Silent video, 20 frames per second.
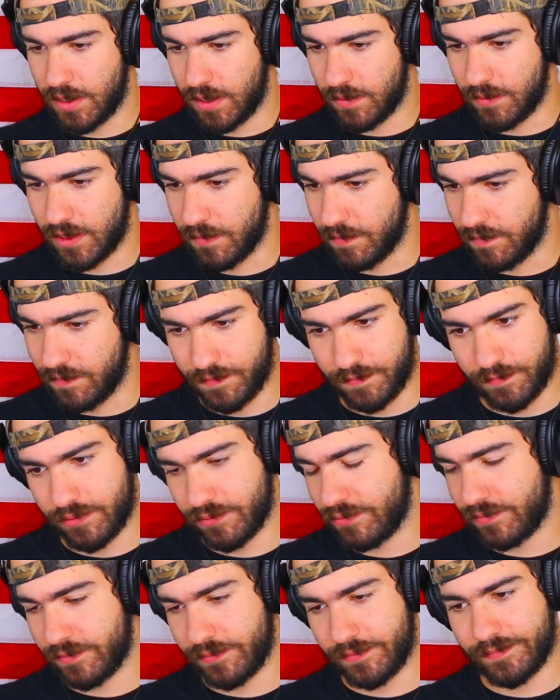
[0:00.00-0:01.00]
I'm, I'm
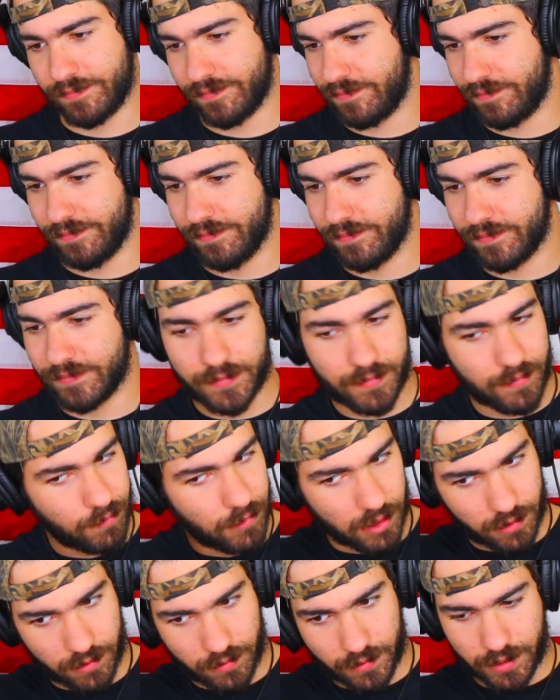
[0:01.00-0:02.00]

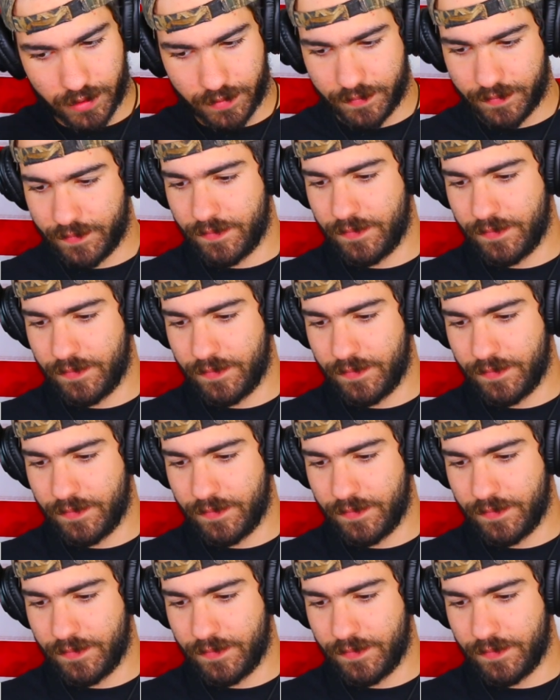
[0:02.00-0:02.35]
blown away.